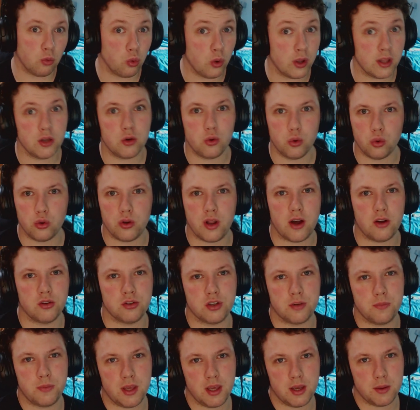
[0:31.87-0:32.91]
when
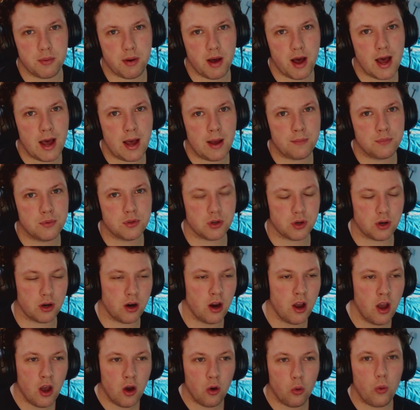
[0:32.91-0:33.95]
cooldowns are being popped
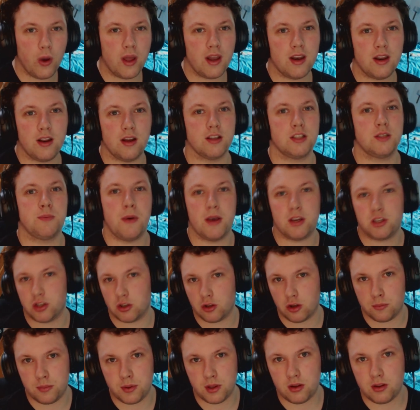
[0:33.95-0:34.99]
or when a
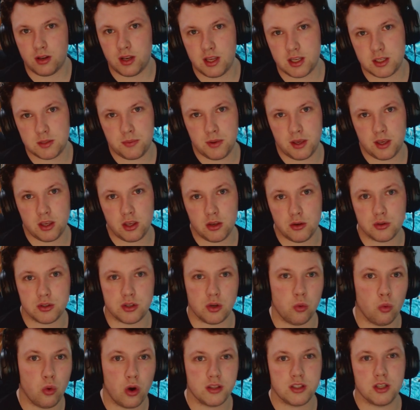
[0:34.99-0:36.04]
special ability is being used
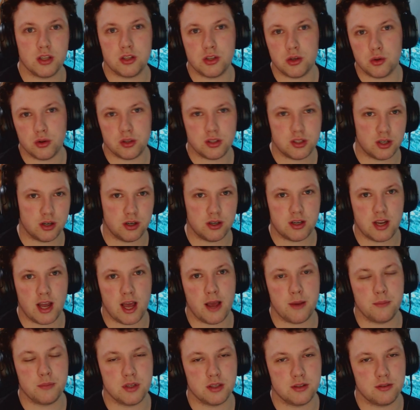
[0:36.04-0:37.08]
and what to do at certain
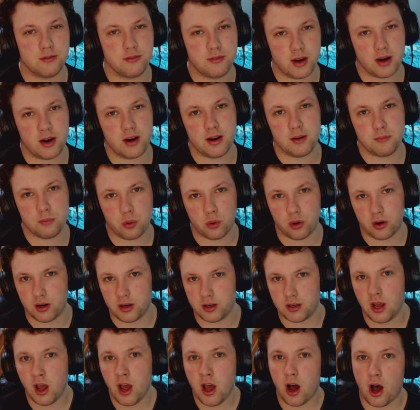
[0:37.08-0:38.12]
times is very
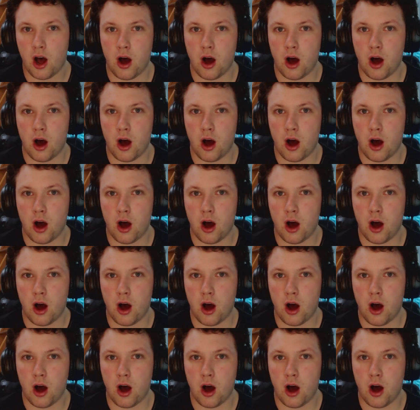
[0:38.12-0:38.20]
important.